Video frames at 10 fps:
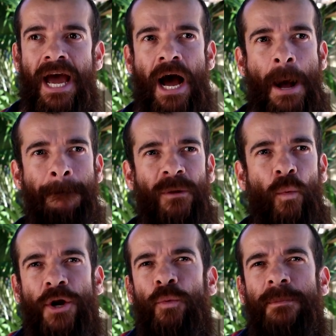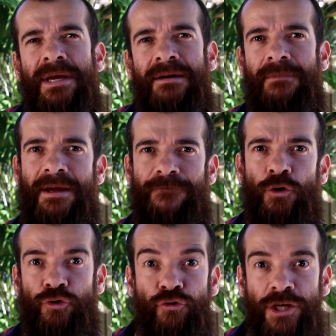What do we mean by
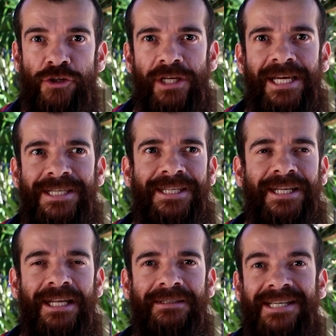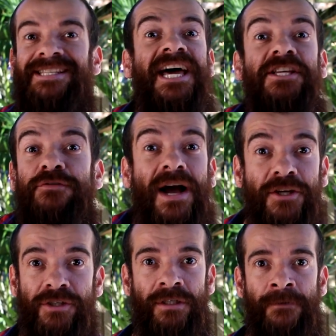frustration? Is it
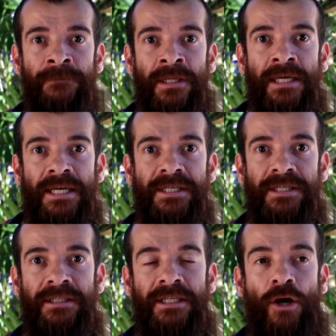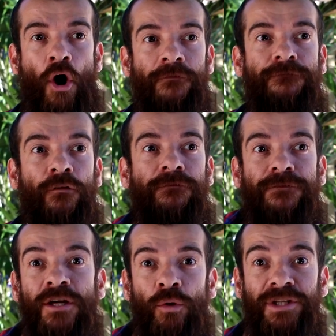dissatisfaction? Is it the
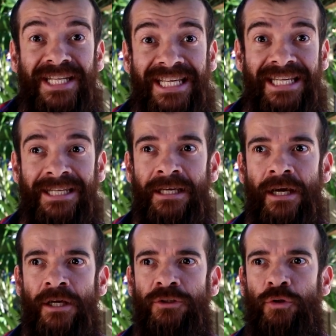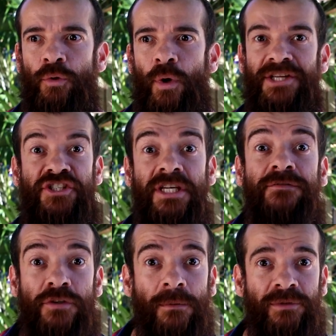unfulfilled need to
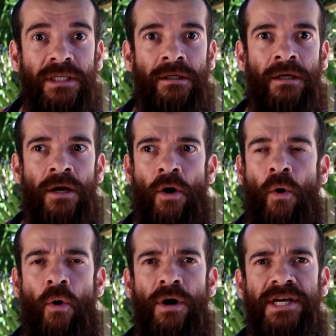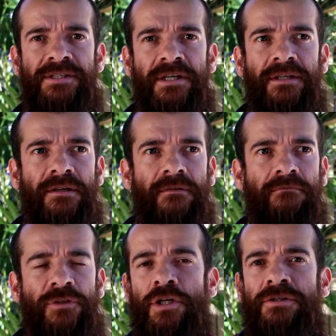achieve something? Or is it
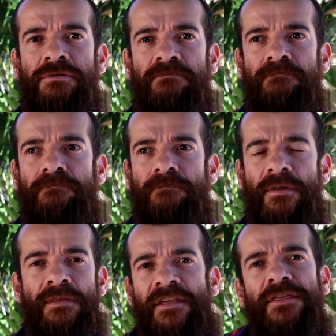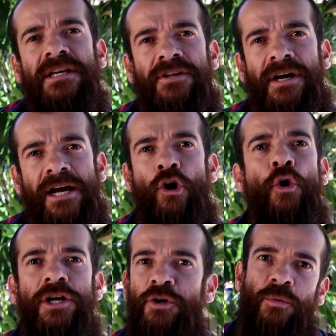just that things are not
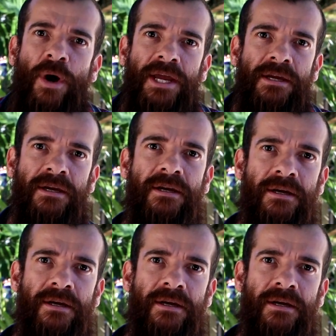going your way?